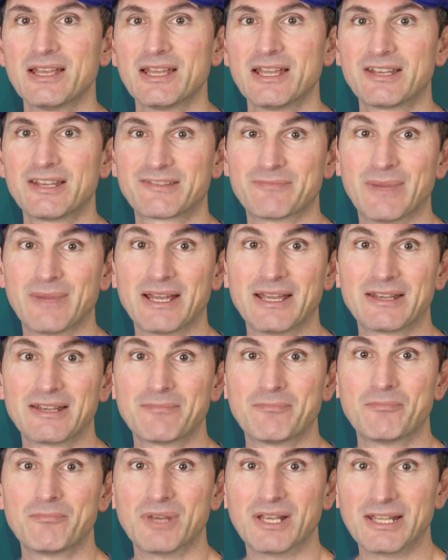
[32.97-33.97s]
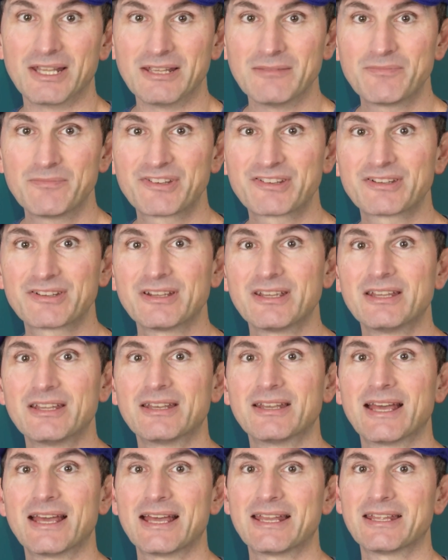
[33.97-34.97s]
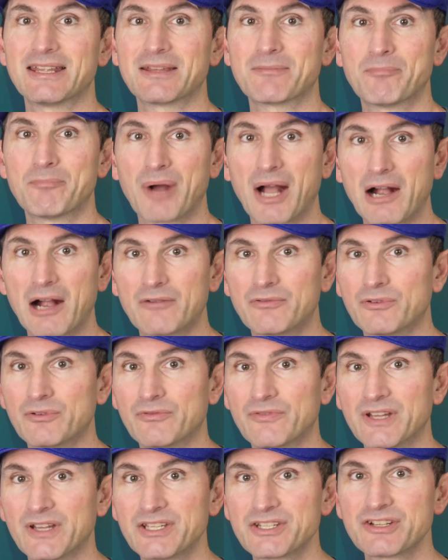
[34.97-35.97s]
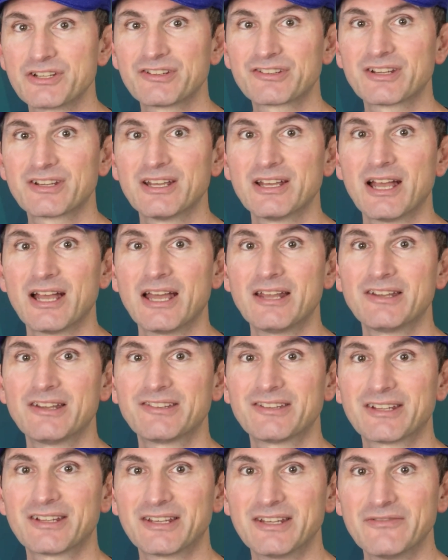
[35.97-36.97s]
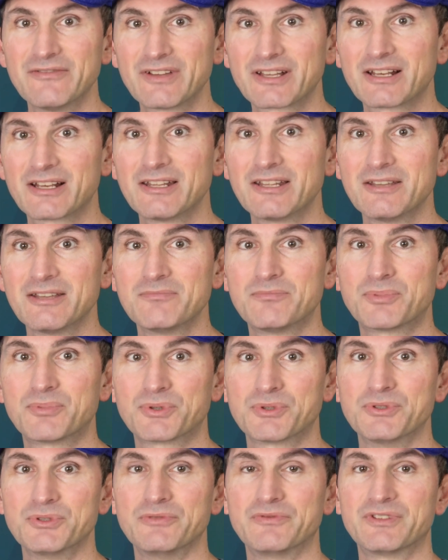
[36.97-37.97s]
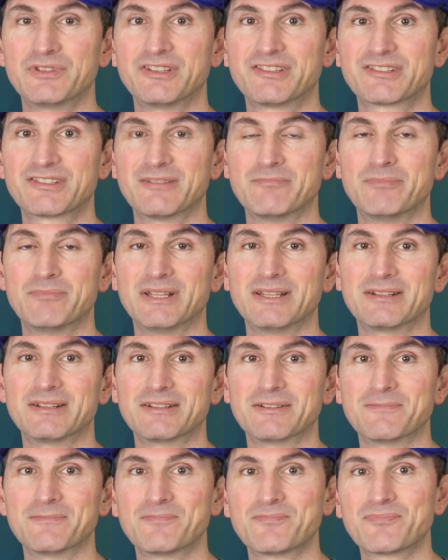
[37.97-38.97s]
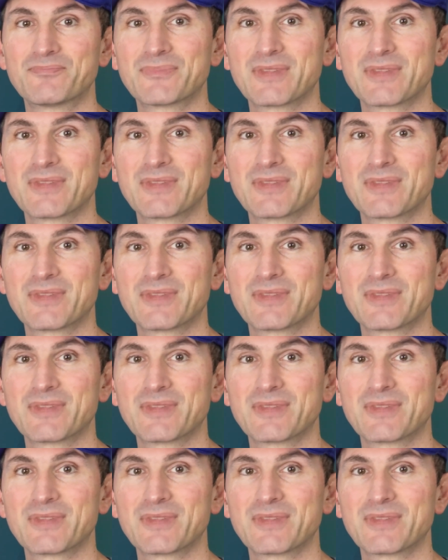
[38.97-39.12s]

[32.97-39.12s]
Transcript: It's made leaps in adding powerful features and has significantly improved its stability.